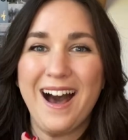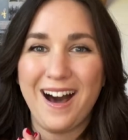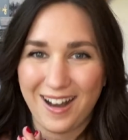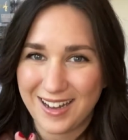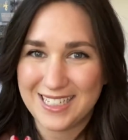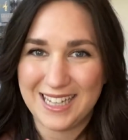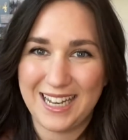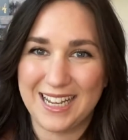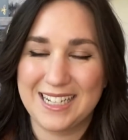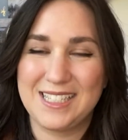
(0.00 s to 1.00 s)
On to the
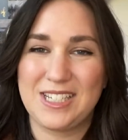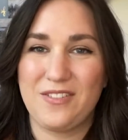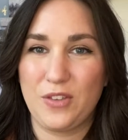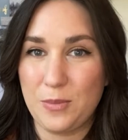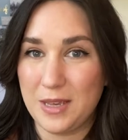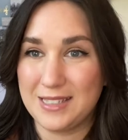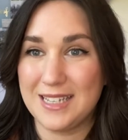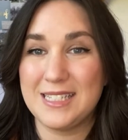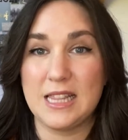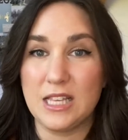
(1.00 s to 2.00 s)
next few
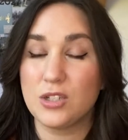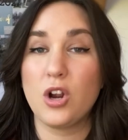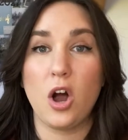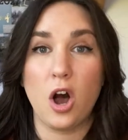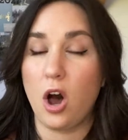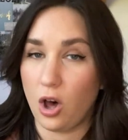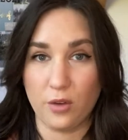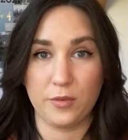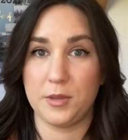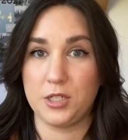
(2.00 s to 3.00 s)
pieces. These are all
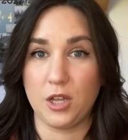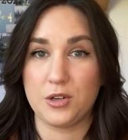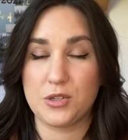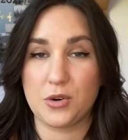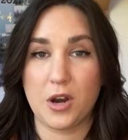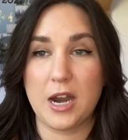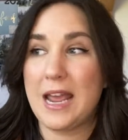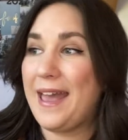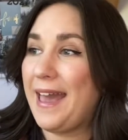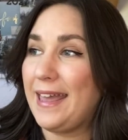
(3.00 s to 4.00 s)
from the dollar store.
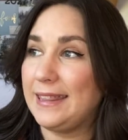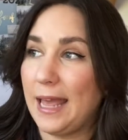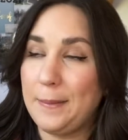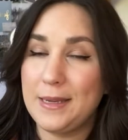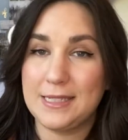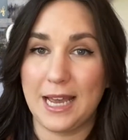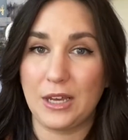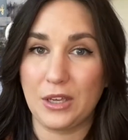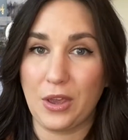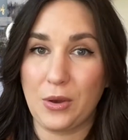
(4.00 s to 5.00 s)
And let me
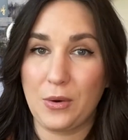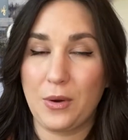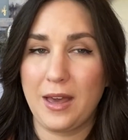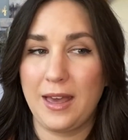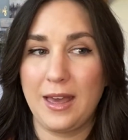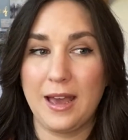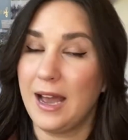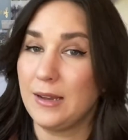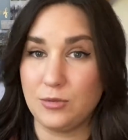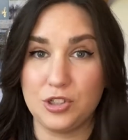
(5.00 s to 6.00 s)
tell you,
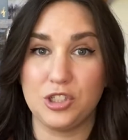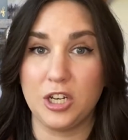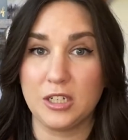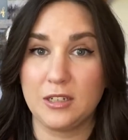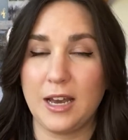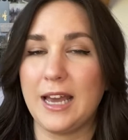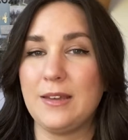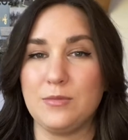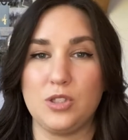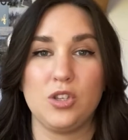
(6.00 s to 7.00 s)
I'm shook. I
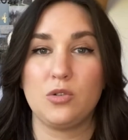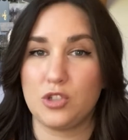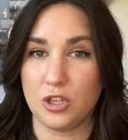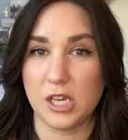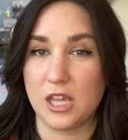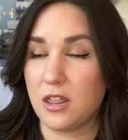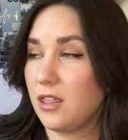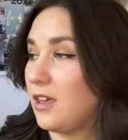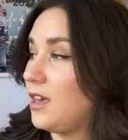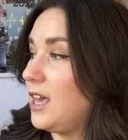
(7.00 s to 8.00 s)
am so
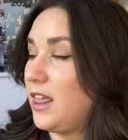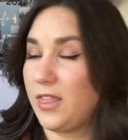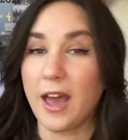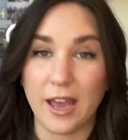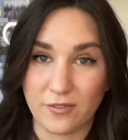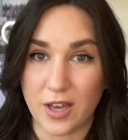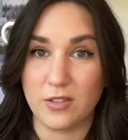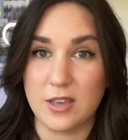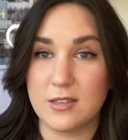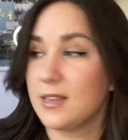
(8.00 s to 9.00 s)
shooketh that I
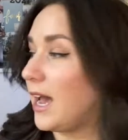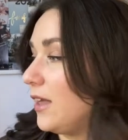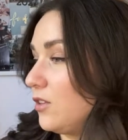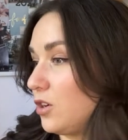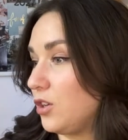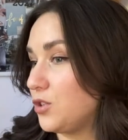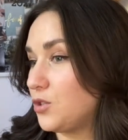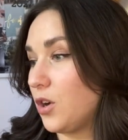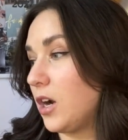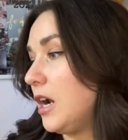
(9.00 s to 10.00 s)
found these at the dollar store.